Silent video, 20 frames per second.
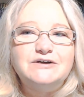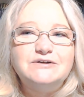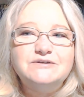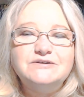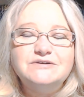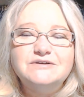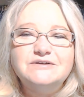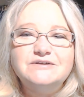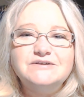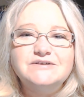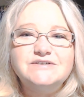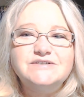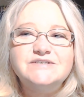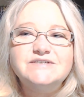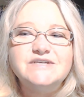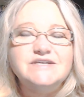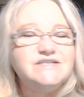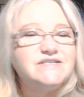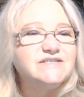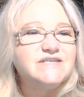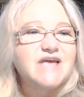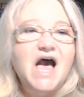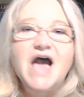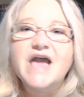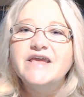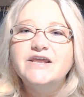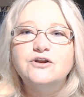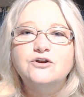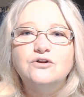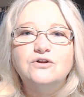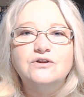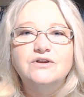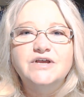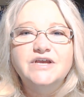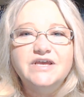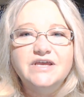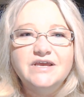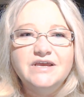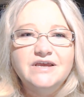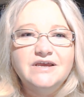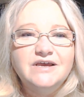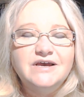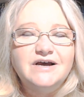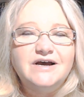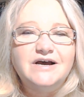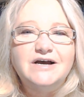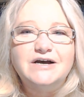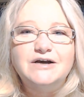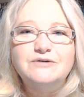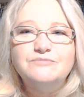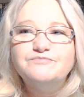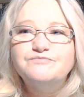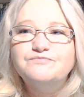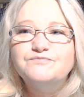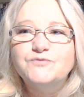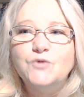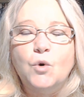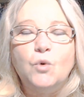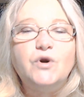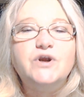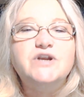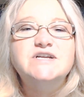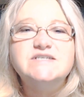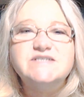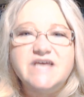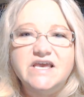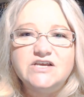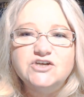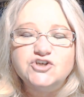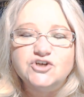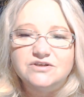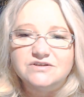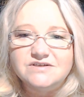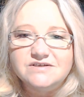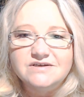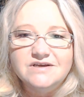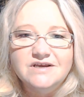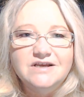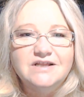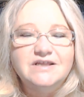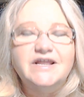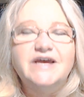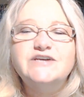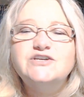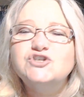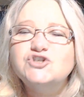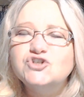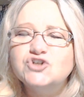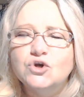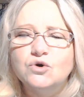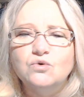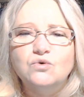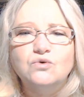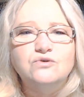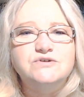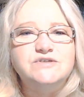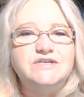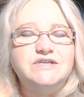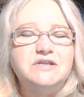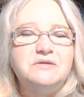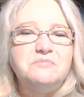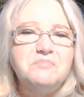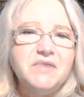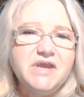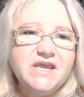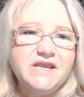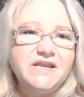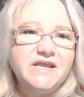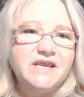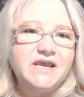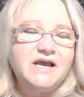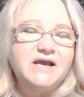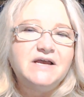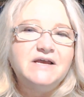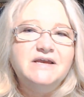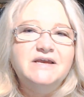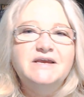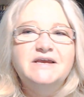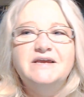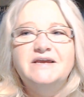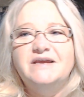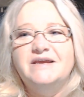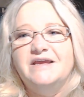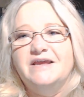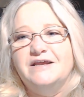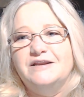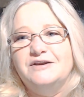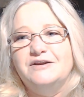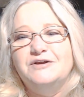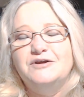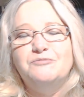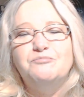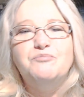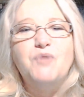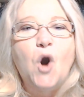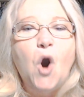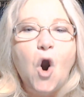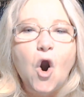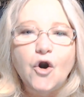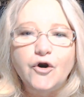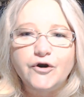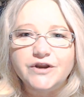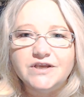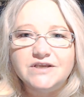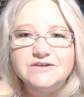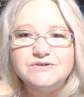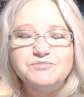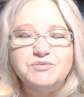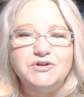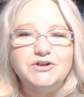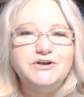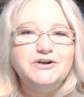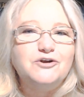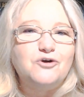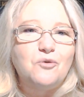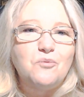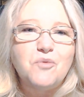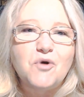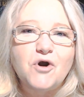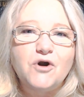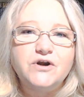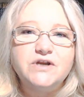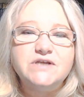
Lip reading: societal organizations like schools and the media and parties, political parties,